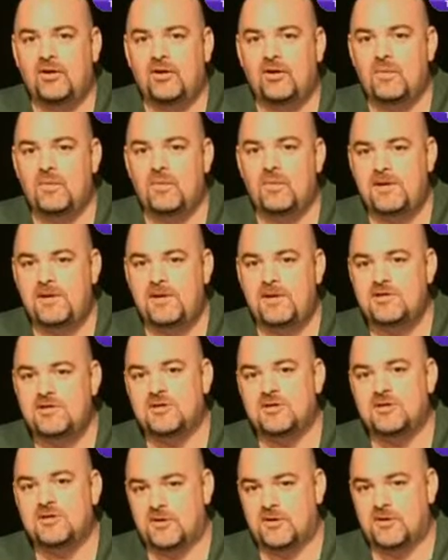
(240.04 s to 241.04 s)
the way, not
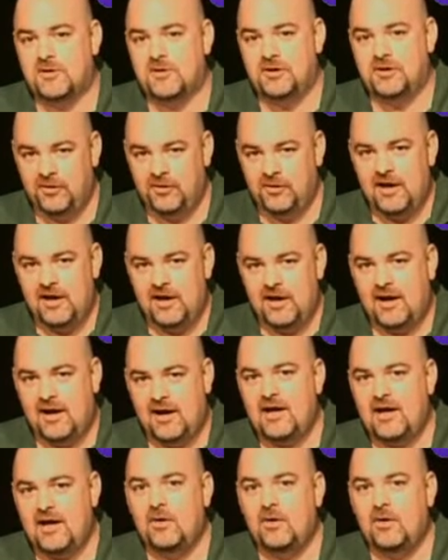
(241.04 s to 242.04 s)
only will we beat you and torture
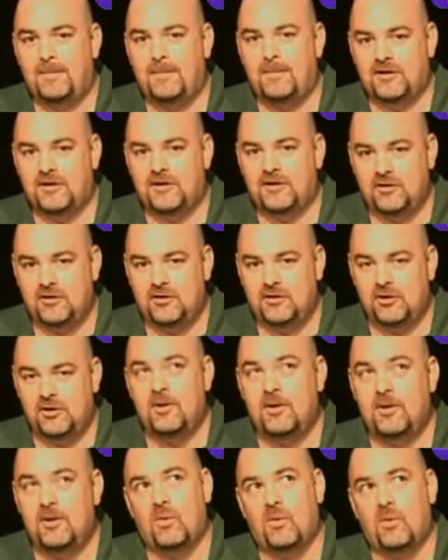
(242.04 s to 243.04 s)
you and hang you
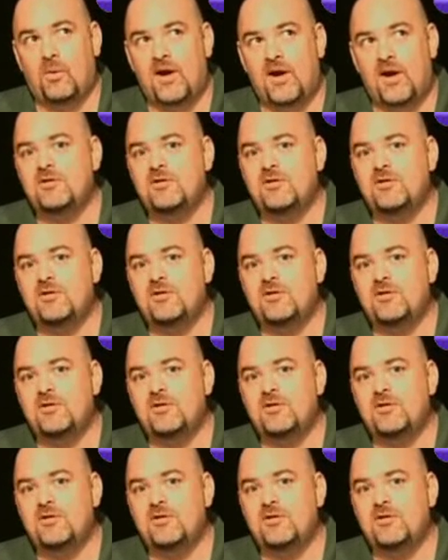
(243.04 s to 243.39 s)
up and kill you,